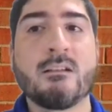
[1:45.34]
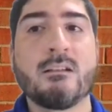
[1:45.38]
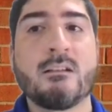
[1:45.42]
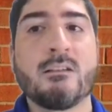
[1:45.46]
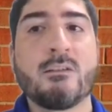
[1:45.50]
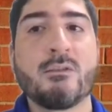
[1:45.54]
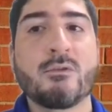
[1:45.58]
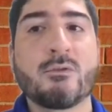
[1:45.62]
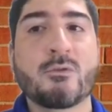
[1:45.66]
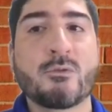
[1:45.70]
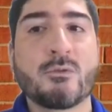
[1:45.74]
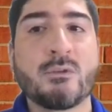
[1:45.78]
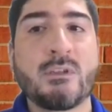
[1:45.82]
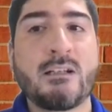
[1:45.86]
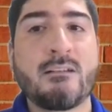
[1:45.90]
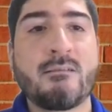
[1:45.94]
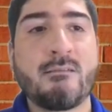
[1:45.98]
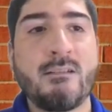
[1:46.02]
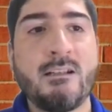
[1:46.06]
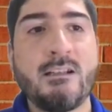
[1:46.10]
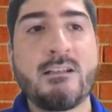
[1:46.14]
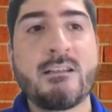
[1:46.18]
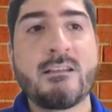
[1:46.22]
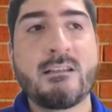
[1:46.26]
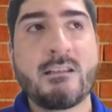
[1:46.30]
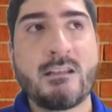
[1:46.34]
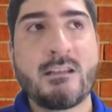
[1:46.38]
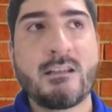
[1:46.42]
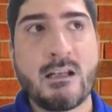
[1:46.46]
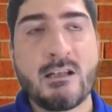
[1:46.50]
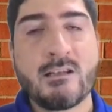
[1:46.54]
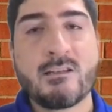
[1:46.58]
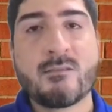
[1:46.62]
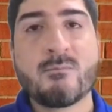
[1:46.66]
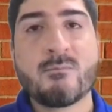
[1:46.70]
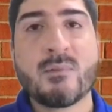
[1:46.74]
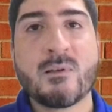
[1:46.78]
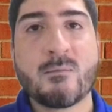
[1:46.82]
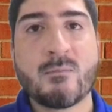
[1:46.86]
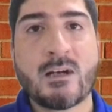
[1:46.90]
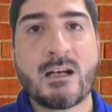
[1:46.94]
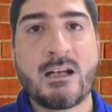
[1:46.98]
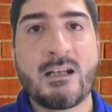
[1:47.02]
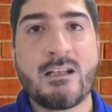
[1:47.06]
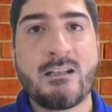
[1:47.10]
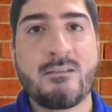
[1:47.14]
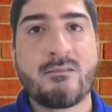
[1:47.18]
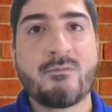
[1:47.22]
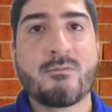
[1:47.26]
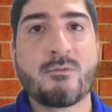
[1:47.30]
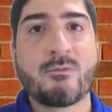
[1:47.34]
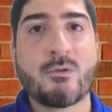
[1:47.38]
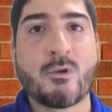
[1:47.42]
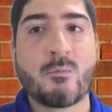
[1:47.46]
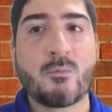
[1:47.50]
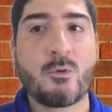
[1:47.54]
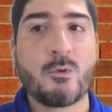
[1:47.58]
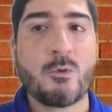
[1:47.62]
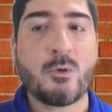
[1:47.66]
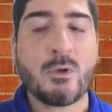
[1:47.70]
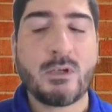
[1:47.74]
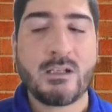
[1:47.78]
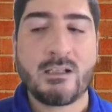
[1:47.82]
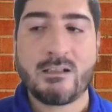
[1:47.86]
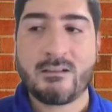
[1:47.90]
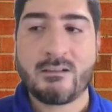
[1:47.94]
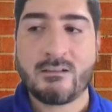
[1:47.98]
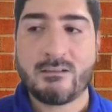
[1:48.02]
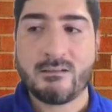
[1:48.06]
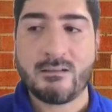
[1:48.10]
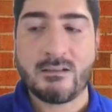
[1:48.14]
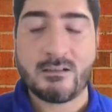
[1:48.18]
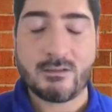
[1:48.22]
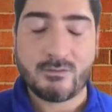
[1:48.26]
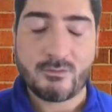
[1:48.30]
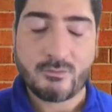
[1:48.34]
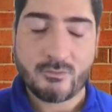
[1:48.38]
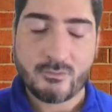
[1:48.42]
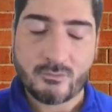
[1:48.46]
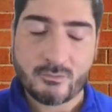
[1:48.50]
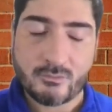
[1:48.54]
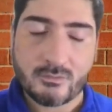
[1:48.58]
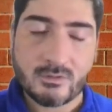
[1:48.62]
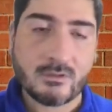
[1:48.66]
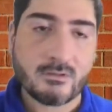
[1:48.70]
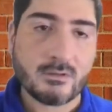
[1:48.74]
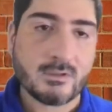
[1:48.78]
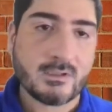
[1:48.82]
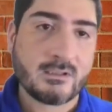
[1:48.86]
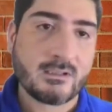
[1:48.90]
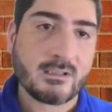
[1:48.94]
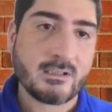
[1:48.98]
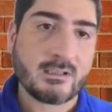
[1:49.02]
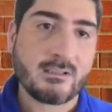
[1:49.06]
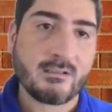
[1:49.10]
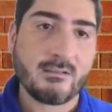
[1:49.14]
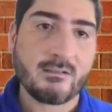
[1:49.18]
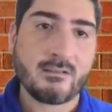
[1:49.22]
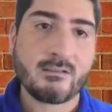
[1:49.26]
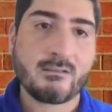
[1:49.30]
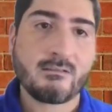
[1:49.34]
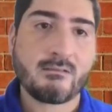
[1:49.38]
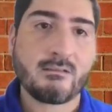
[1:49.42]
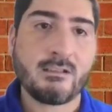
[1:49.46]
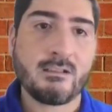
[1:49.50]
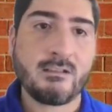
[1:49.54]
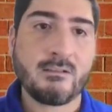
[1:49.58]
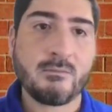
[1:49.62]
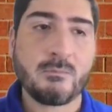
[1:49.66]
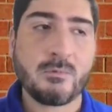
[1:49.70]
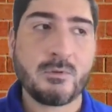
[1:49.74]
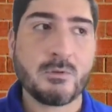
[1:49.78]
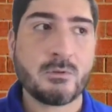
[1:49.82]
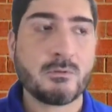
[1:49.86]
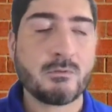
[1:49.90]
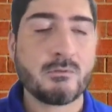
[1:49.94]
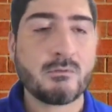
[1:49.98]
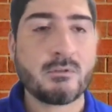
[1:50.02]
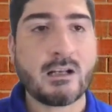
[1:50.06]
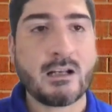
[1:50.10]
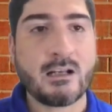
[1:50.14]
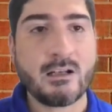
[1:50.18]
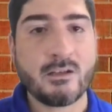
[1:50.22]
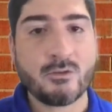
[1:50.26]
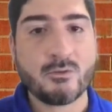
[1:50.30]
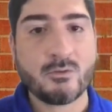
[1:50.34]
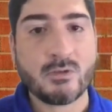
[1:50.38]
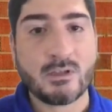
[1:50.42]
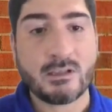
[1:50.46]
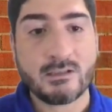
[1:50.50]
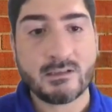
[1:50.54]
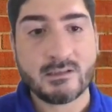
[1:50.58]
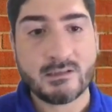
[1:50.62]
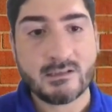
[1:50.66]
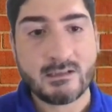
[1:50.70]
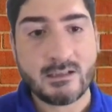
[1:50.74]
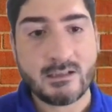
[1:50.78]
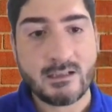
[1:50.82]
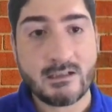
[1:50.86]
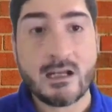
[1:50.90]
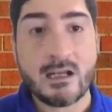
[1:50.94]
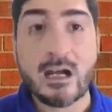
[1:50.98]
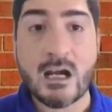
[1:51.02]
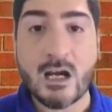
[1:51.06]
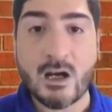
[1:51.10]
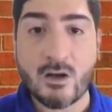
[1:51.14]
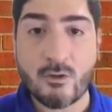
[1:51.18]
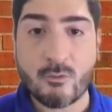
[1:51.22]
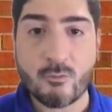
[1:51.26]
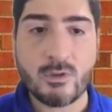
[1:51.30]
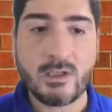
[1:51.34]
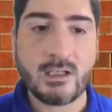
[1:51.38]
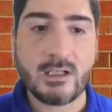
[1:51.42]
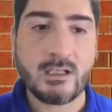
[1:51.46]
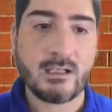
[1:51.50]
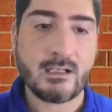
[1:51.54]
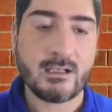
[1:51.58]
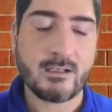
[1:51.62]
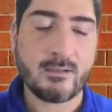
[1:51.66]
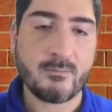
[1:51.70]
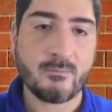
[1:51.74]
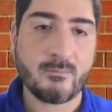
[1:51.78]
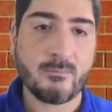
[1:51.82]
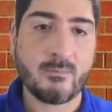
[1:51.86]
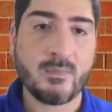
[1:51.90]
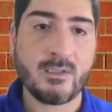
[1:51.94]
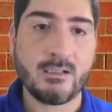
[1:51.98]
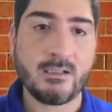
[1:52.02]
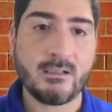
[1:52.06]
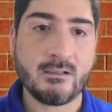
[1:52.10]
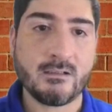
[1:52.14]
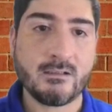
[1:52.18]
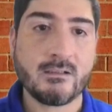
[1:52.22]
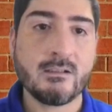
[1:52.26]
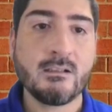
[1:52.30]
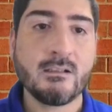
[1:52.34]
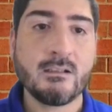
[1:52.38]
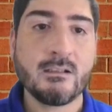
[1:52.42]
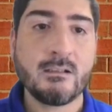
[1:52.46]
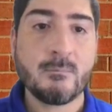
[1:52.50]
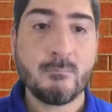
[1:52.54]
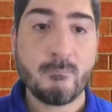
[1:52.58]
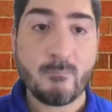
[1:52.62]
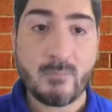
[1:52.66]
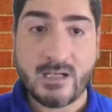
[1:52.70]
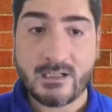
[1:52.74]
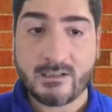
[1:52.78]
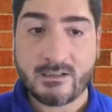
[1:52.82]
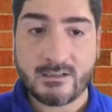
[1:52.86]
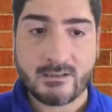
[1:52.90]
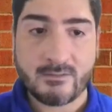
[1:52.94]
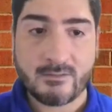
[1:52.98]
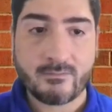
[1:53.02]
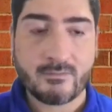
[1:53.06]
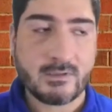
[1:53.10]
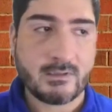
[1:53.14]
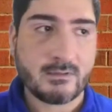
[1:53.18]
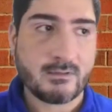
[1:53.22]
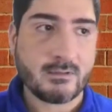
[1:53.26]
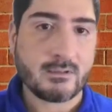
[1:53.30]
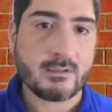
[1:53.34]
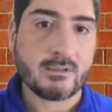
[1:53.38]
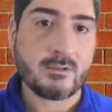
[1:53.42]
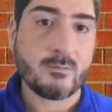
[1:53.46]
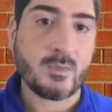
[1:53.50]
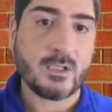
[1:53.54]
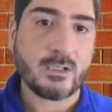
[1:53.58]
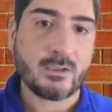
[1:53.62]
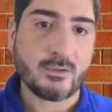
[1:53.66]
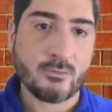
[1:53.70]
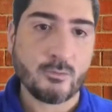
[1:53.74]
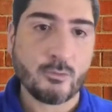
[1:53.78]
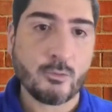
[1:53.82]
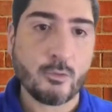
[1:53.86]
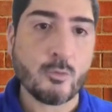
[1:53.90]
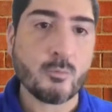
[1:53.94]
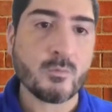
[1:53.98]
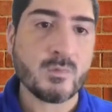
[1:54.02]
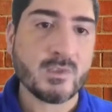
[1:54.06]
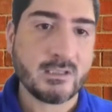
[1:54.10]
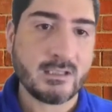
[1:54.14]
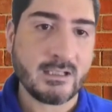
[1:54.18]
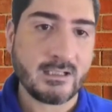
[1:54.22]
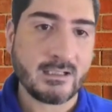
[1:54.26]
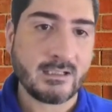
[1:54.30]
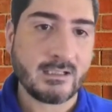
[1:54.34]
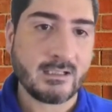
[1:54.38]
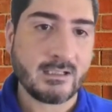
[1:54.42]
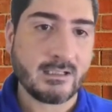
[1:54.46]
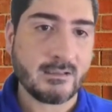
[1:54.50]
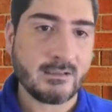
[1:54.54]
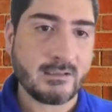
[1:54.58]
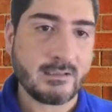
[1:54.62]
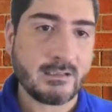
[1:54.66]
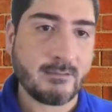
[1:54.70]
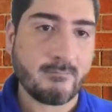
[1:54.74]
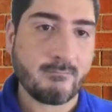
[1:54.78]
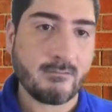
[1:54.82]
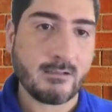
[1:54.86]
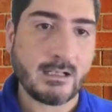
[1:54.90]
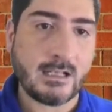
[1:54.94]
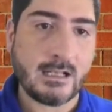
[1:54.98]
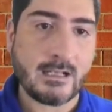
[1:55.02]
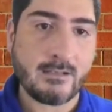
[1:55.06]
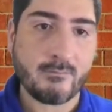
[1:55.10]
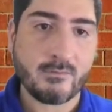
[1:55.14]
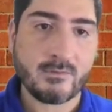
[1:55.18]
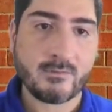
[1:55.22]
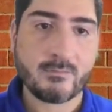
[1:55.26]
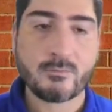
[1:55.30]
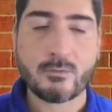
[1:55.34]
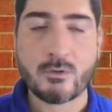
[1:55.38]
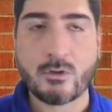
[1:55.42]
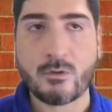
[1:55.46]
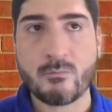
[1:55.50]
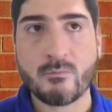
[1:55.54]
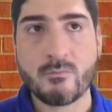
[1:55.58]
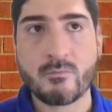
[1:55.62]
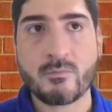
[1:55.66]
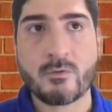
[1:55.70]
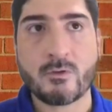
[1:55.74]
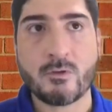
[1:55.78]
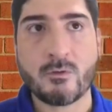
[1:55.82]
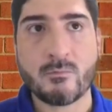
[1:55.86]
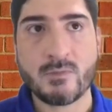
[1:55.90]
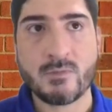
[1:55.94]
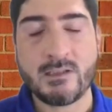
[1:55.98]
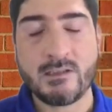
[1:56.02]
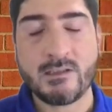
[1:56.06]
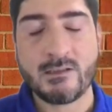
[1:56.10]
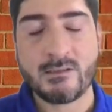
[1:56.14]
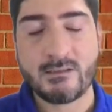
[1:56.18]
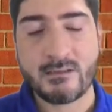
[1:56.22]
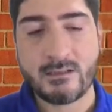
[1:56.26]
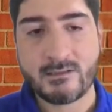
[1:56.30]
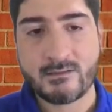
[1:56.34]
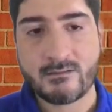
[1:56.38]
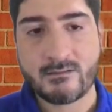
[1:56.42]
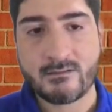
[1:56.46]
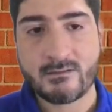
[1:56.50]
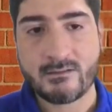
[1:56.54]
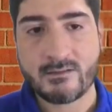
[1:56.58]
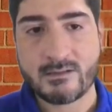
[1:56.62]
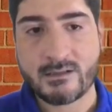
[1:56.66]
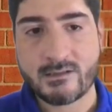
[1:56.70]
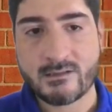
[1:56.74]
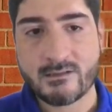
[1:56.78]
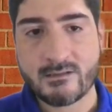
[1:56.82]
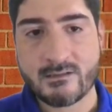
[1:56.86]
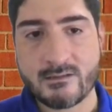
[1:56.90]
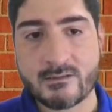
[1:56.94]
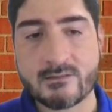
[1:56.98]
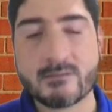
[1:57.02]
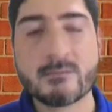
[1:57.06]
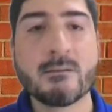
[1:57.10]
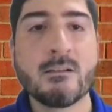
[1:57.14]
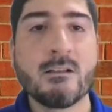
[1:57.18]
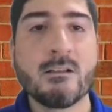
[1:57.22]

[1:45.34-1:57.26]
So that really changed my mind from going to the construction industry, trying to understand how we can build better infrastructure, better homes that can save lives from these natural disasters.